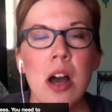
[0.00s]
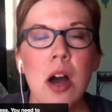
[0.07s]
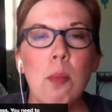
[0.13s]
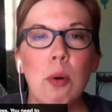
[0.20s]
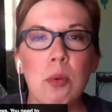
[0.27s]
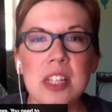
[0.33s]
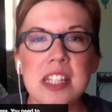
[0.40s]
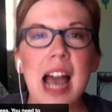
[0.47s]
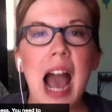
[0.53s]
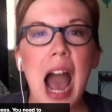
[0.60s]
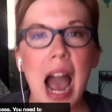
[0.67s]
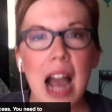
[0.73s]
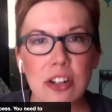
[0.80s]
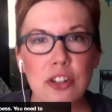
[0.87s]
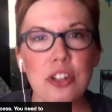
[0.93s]
but what's
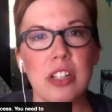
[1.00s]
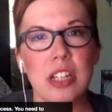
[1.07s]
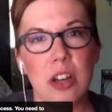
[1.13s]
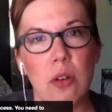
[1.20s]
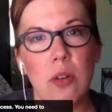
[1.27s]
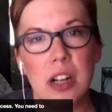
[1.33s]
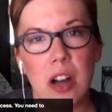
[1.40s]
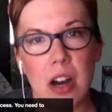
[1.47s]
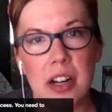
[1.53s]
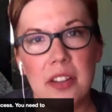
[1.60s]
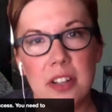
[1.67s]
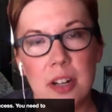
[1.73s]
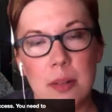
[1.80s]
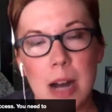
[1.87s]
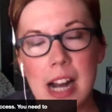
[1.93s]
actually going on in
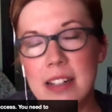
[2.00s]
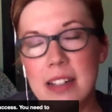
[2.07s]
their mind.